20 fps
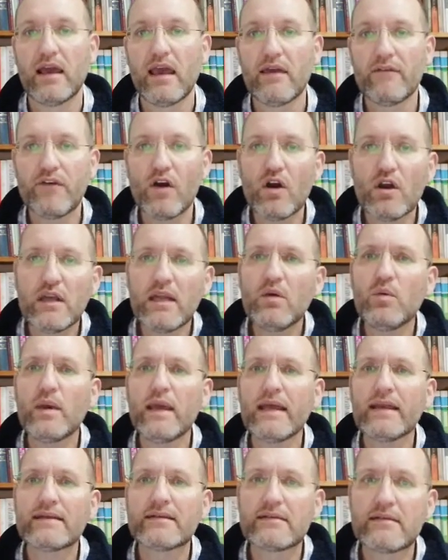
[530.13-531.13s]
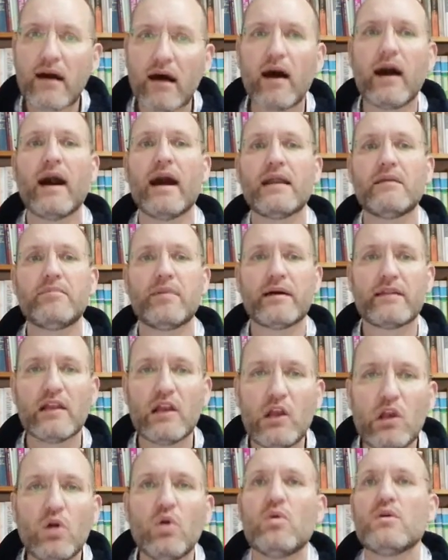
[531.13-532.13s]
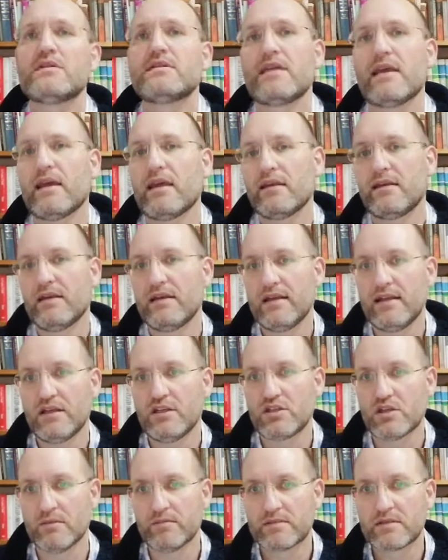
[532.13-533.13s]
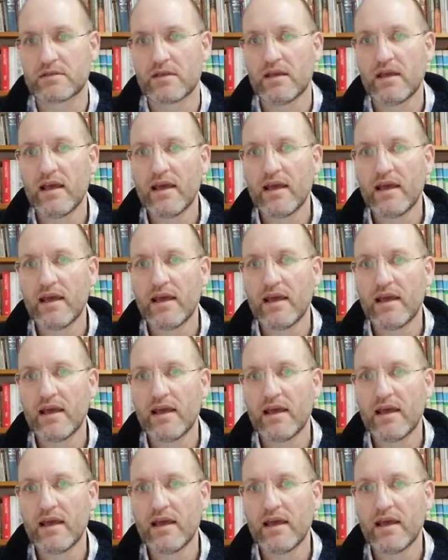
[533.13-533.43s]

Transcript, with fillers: If only we had died by the Lord's hand in Egypt.